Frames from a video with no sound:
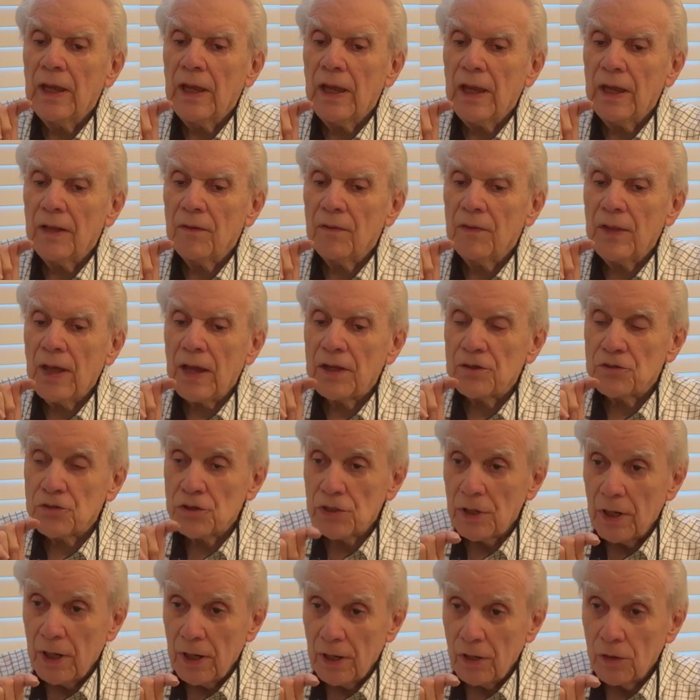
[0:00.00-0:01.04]
and that
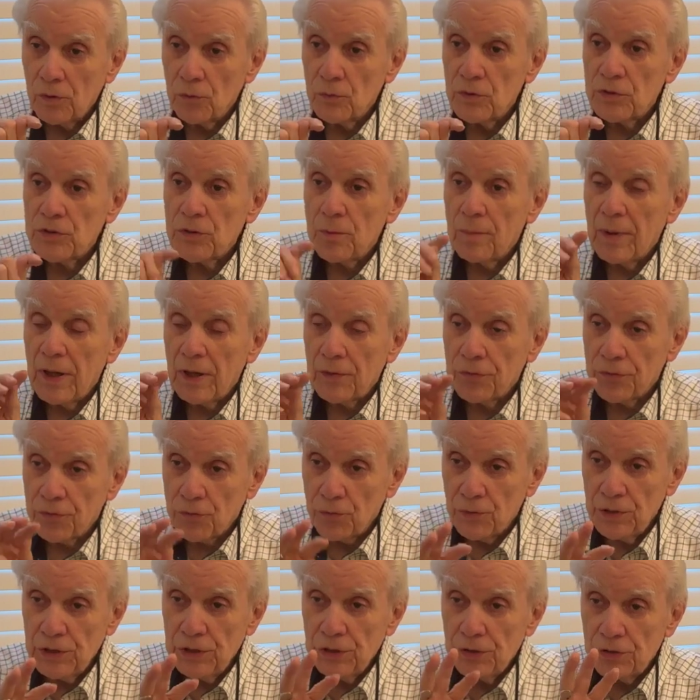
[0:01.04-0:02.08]
child was about
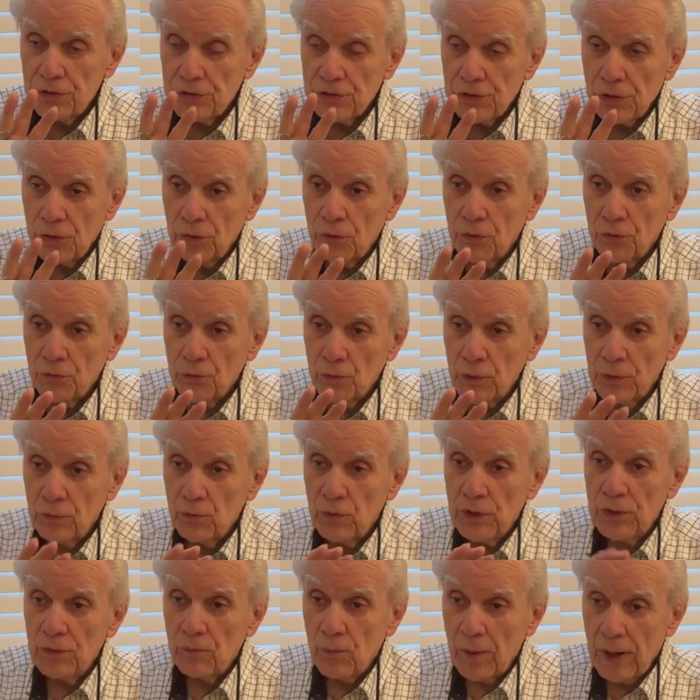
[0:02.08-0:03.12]
three years old when
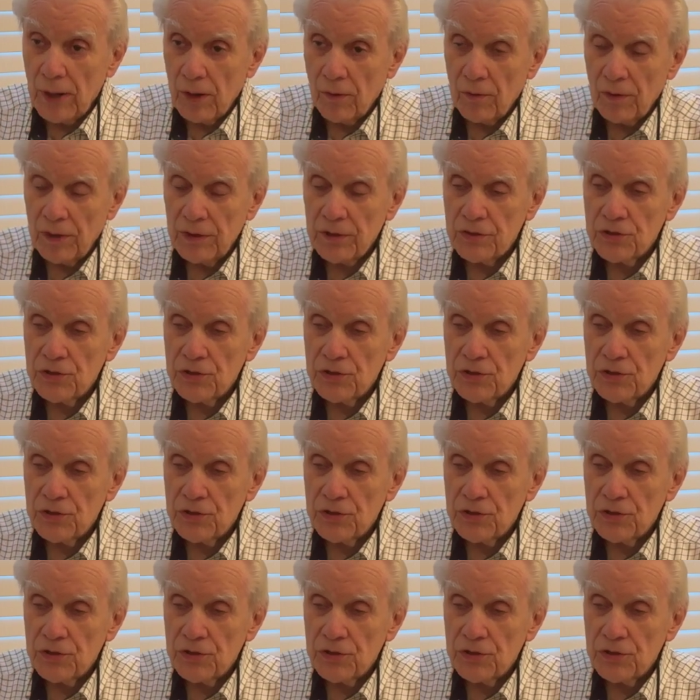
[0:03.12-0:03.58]
we married.